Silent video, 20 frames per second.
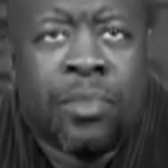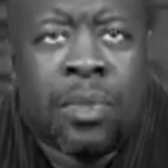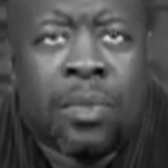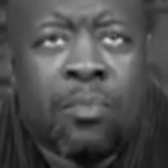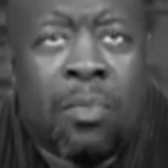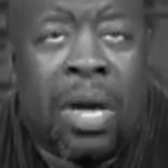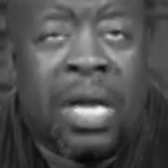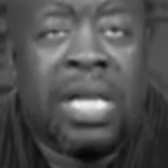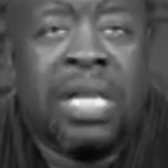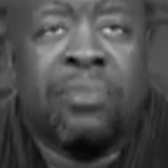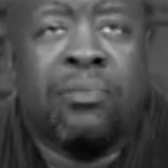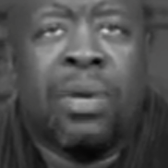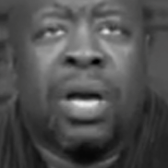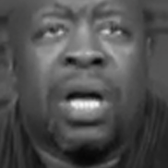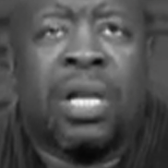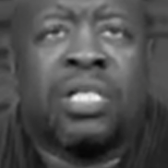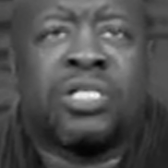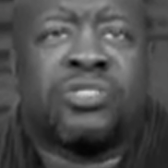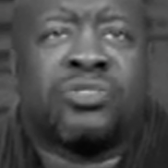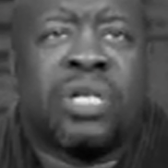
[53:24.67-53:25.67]
My
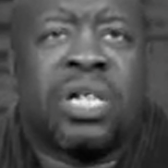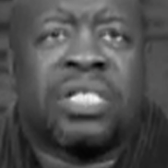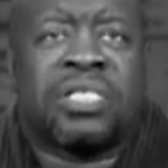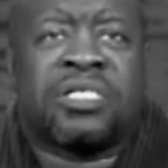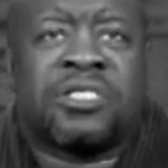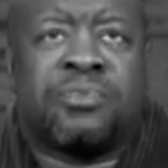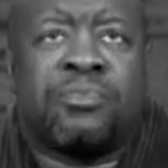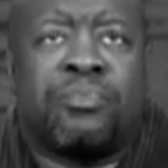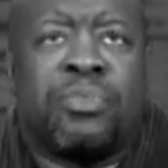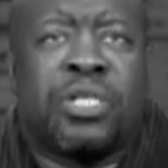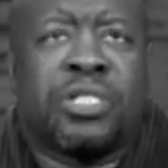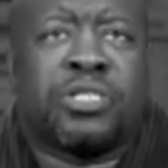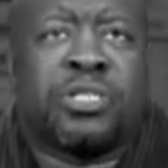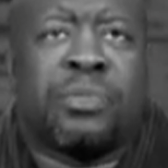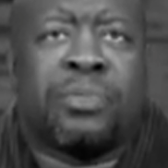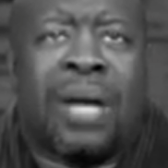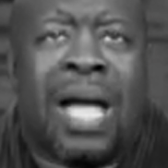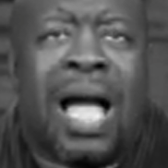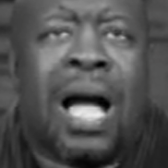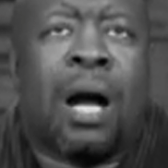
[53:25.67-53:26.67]
email address,
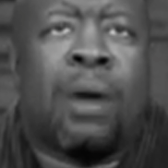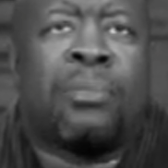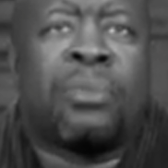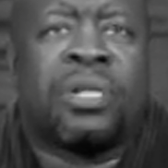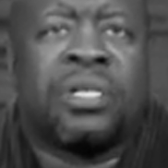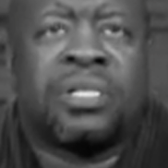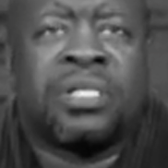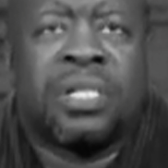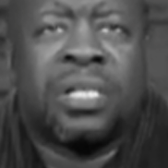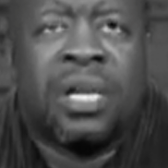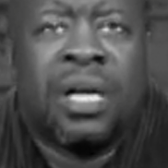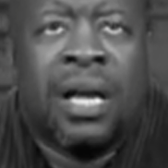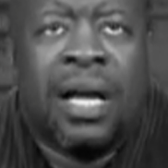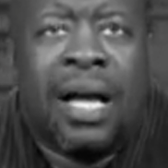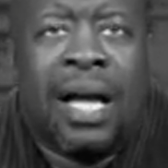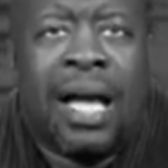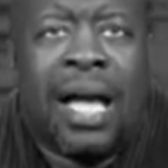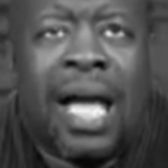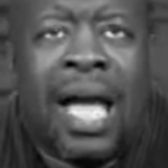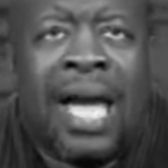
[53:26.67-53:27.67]
Bishop Albert
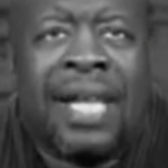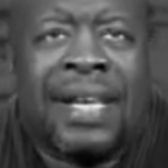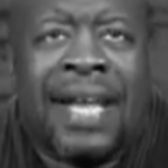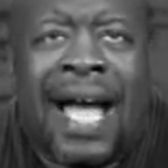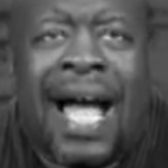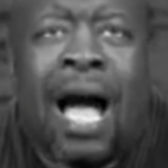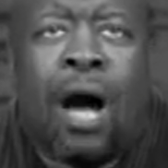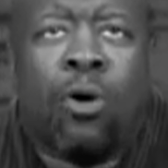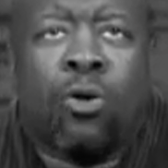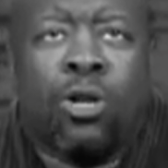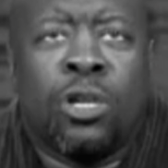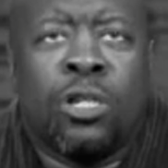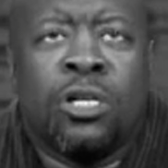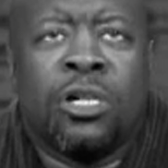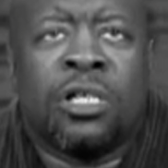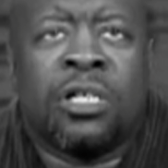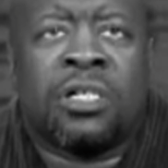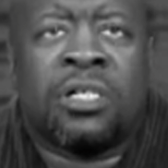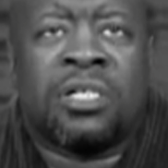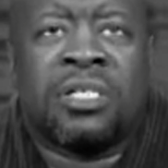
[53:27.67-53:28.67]
at
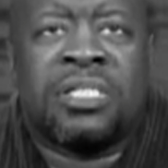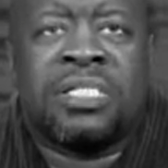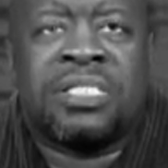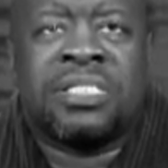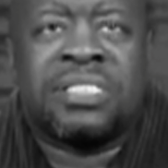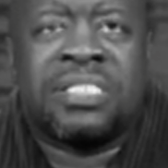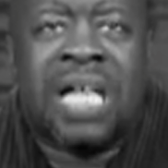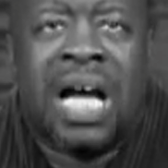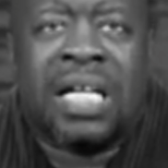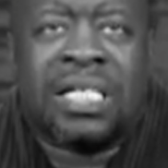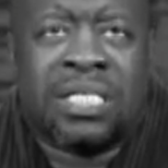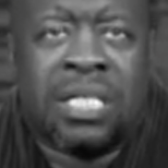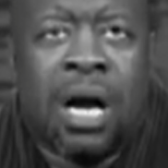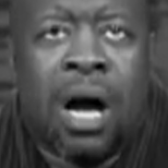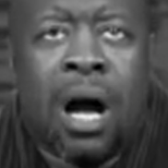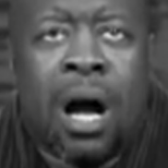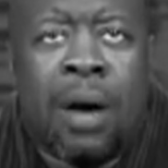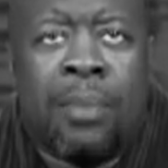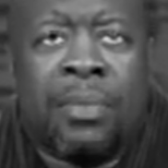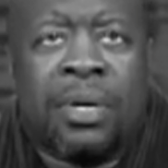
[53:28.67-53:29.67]

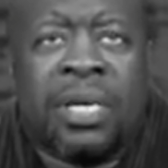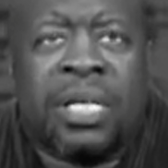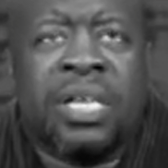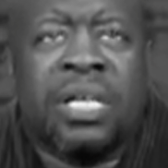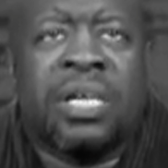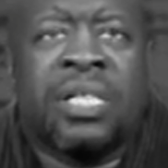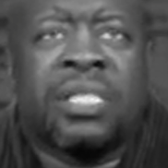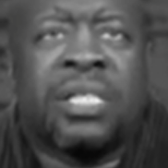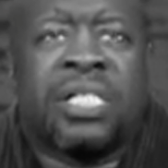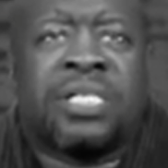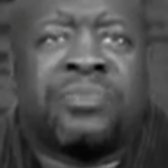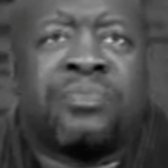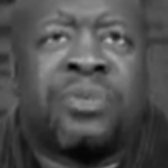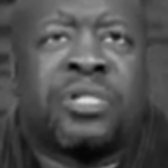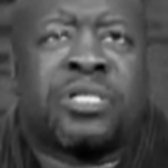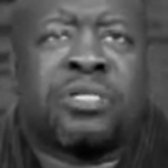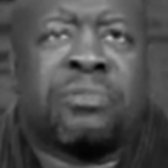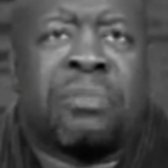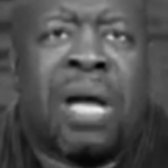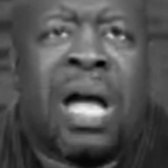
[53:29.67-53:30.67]
outlook.com. Again, that's
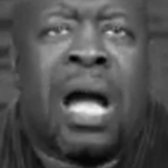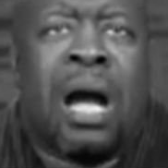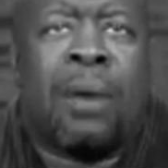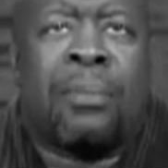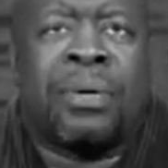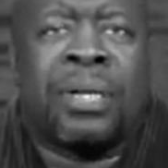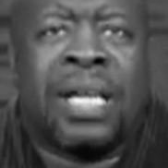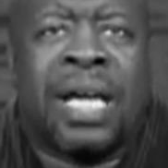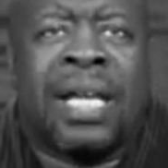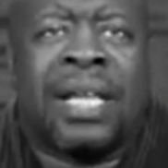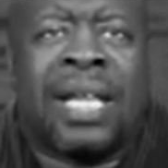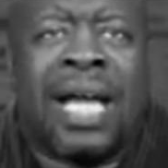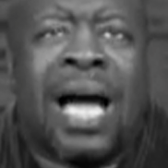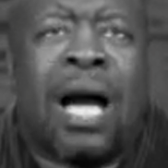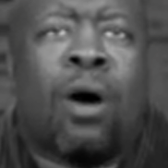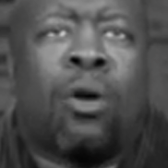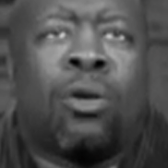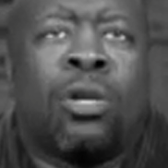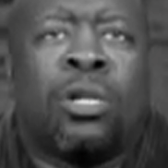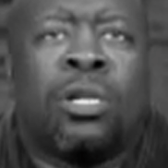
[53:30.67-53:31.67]
Bishop Albert at
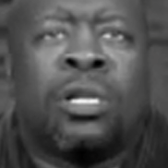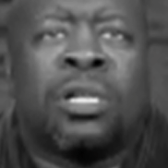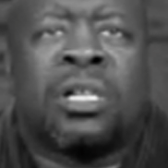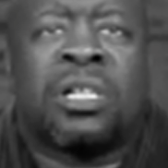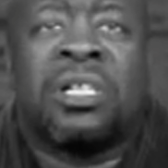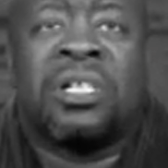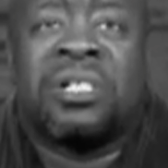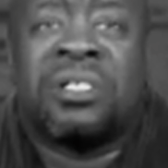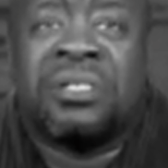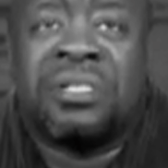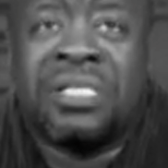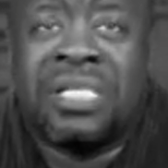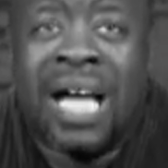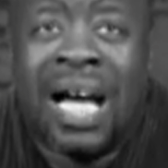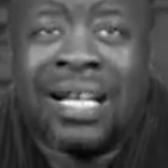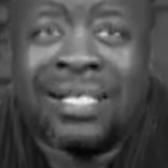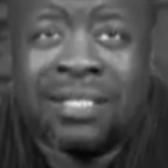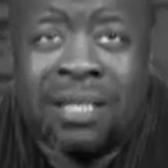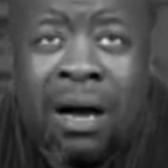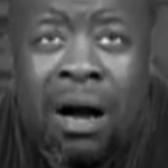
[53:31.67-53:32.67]

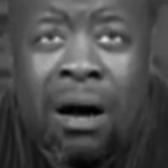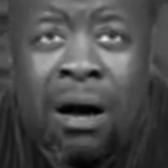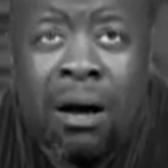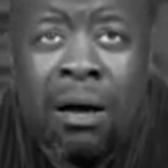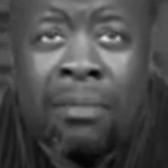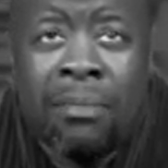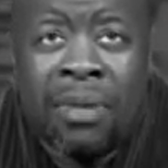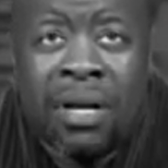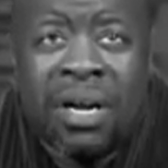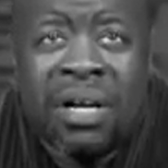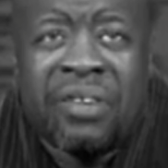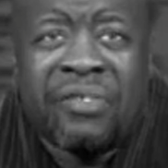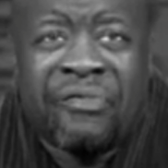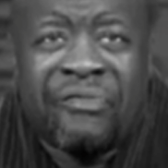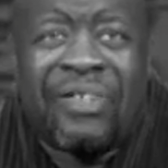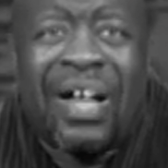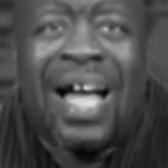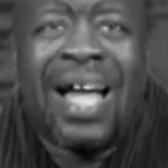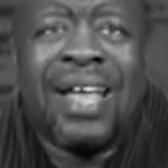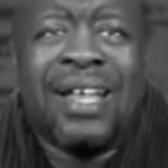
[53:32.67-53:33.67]
outlook.com.
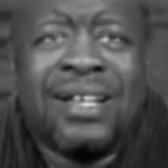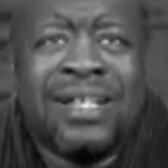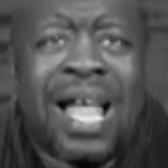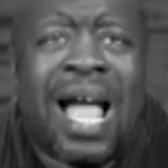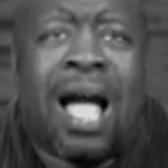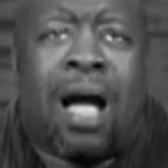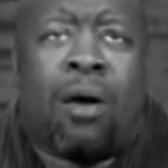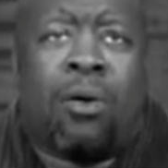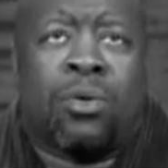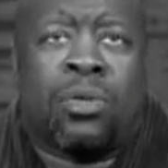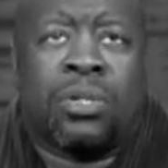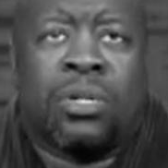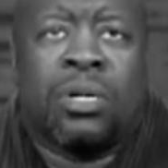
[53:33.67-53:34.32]
Find out